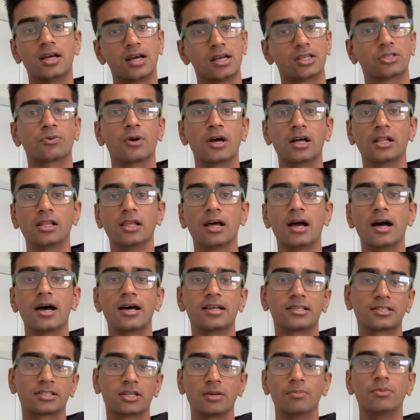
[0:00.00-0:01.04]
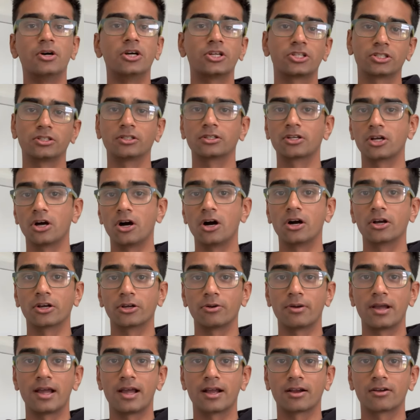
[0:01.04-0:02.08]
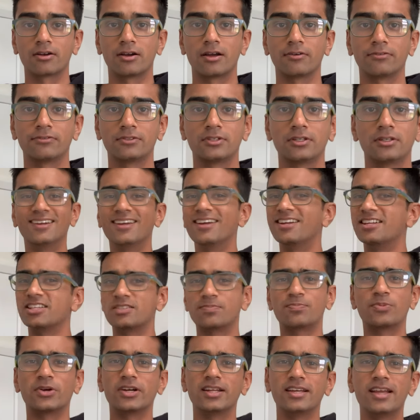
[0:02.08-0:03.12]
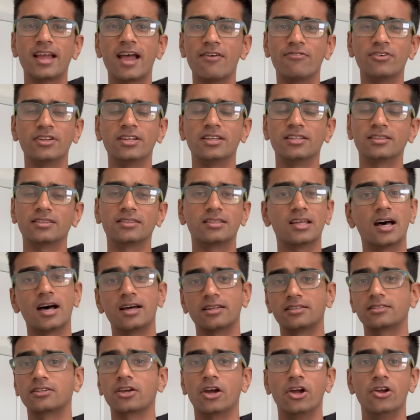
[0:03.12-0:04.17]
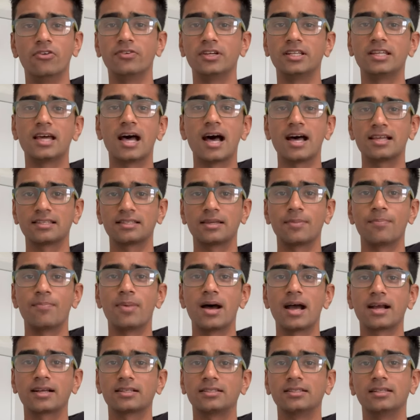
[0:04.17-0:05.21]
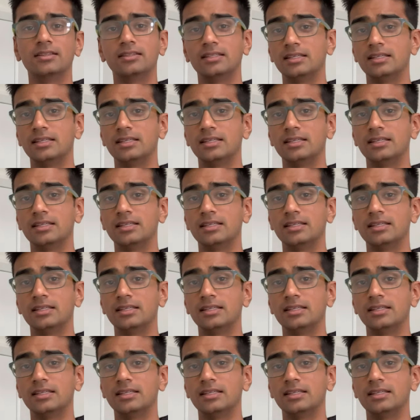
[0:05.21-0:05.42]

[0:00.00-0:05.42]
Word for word: as well as commercial cargo aircraft. It is pretty evident that COVID has impacted